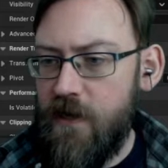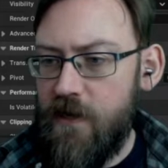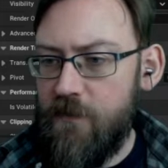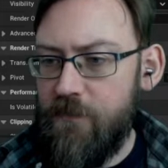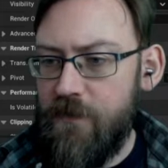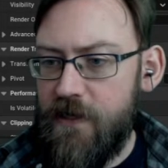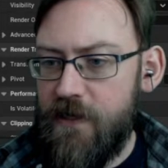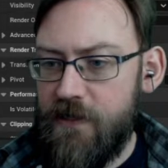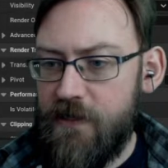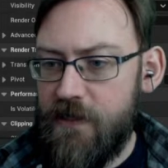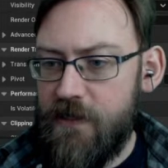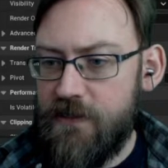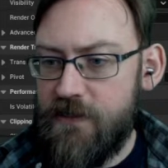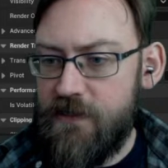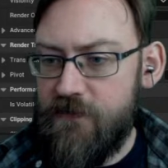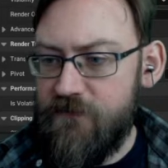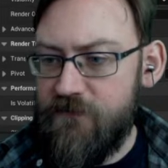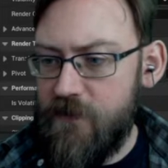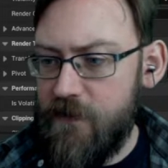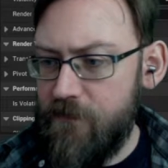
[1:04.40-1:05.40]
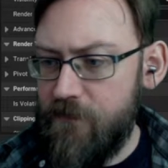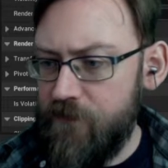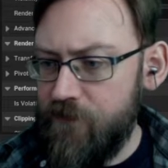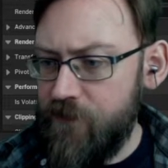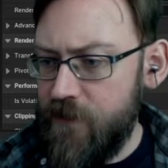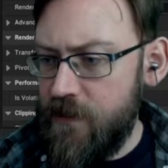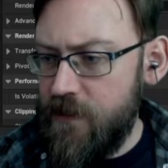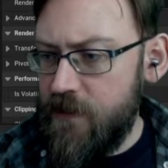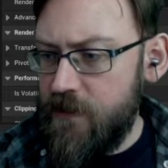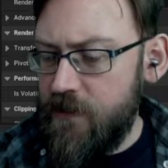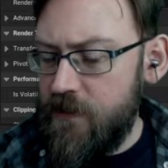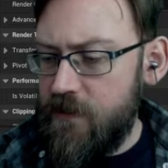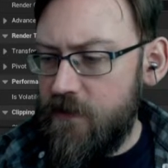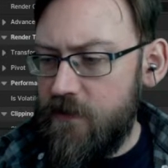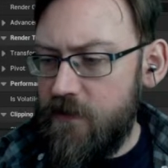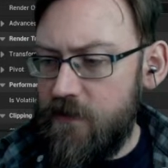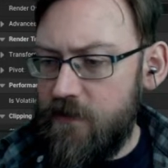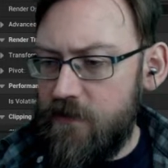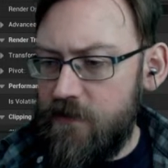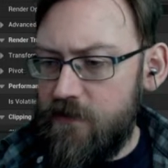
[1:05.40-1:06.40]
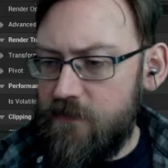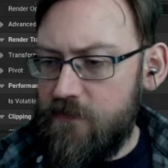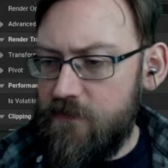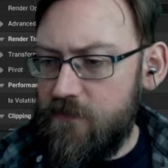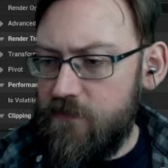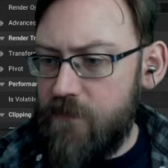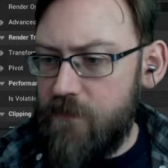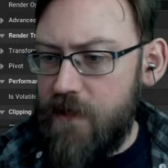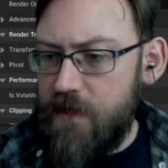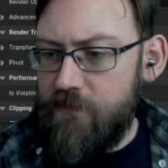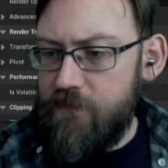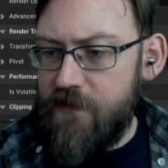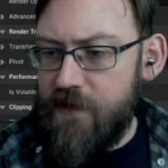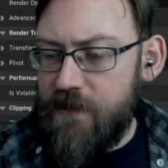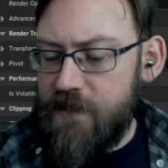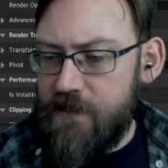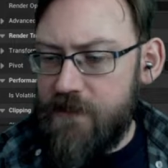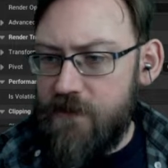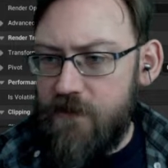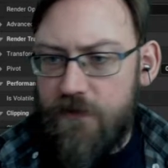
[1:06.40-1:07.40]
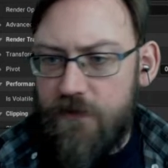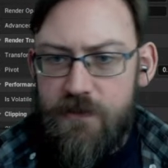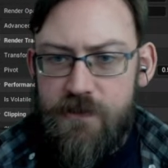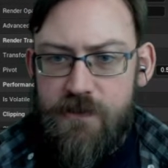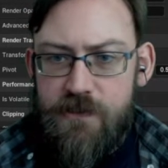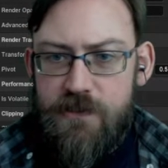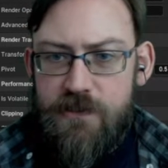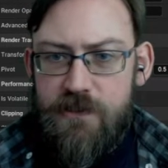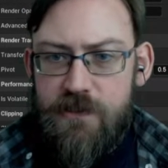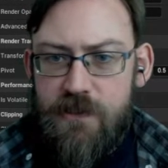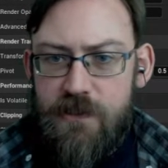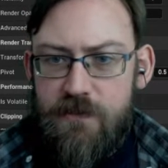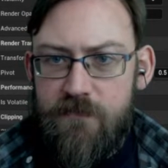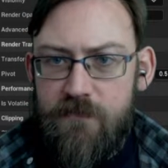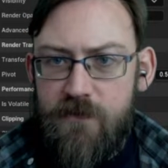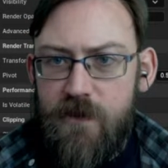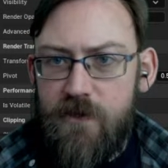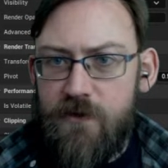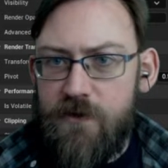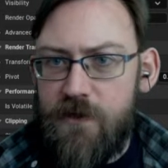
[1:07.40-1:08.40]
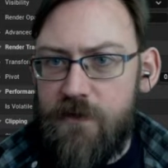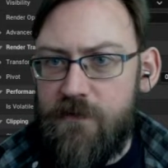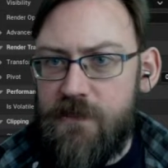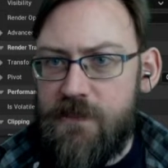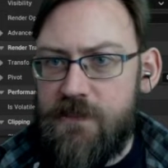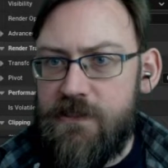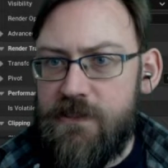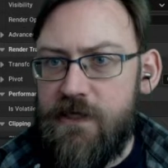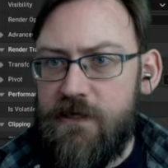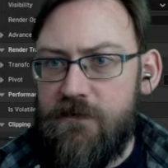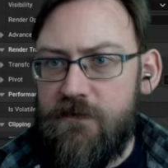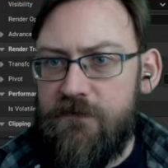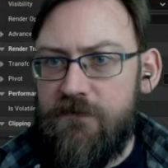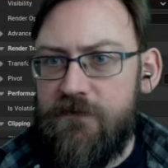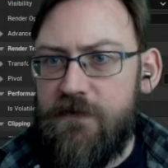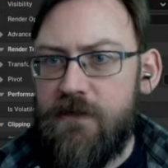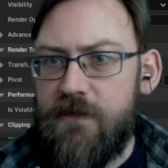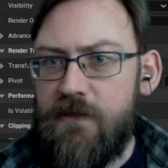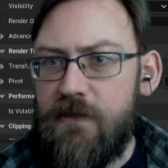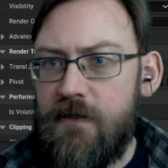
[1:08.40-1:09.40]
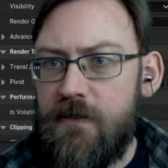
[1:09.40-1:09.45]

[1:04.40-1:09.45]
I bought content from. Um, I, but I did all this um, coding myself.